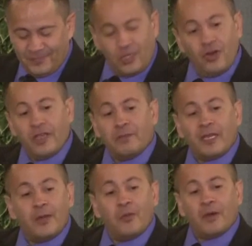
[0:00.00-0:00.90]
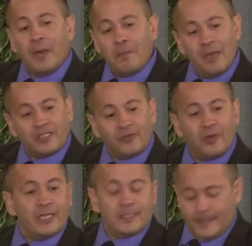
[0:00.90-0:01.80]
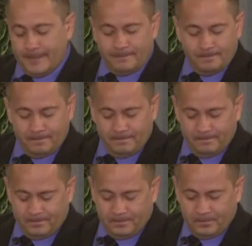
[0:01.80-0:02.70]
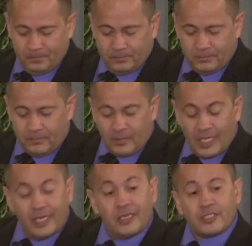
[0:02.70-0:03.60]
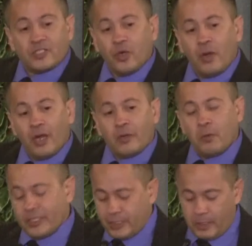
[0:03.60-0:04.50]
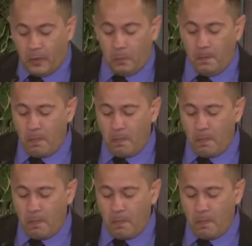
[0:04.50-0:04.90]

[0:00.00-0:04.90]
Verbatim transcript: Cory, you become one of my best friends. And it is so hard to watch you go.